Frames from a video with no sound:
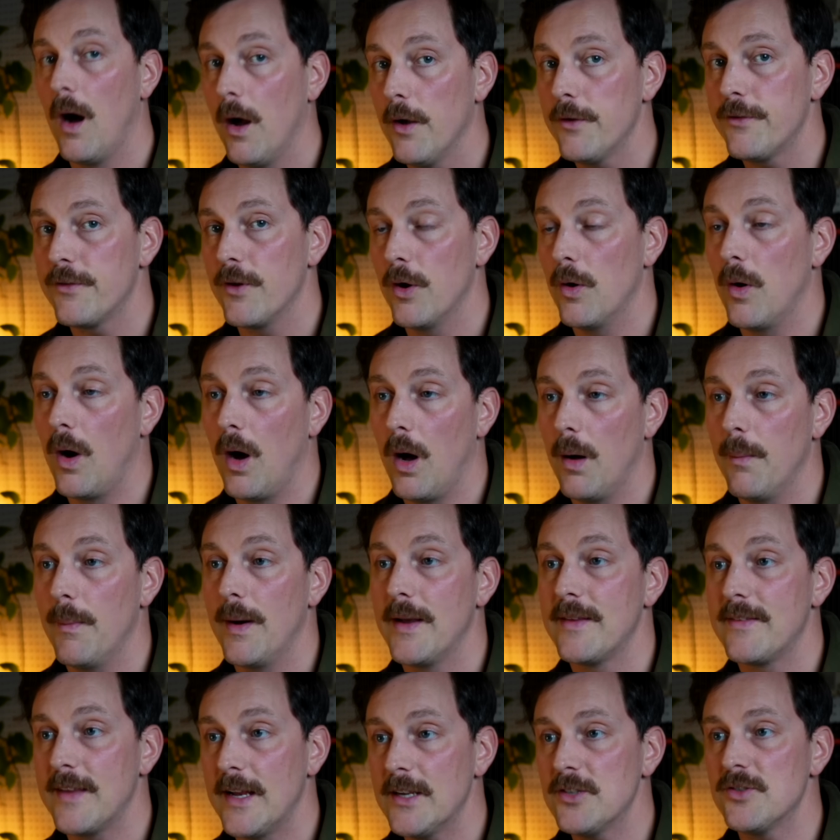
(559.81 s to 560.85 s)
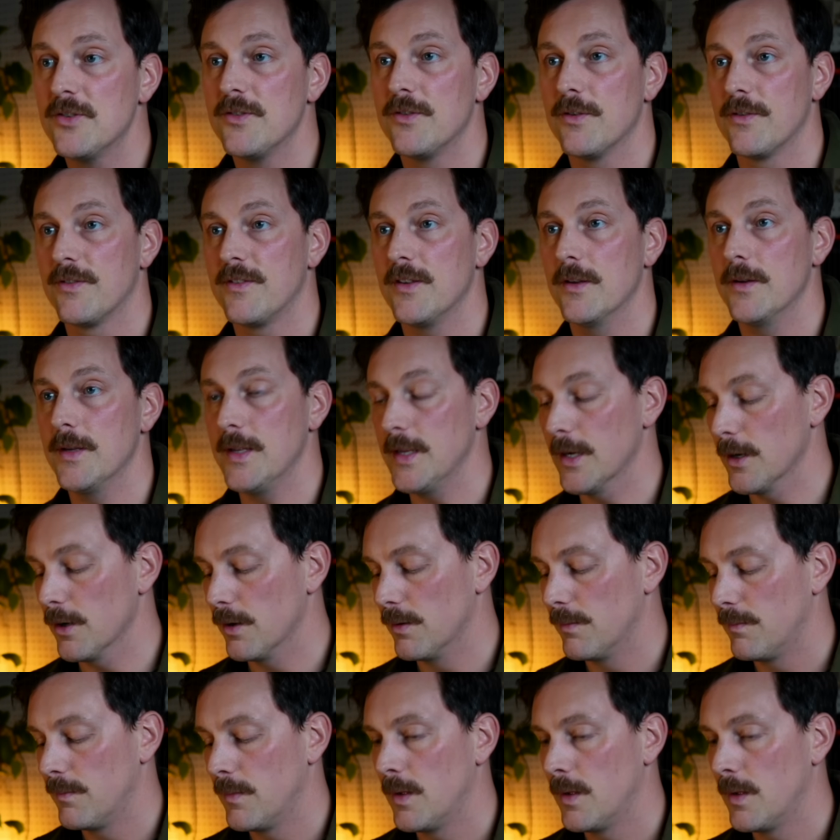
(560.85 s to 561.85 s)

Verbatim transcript: Also, all my sessions are still here.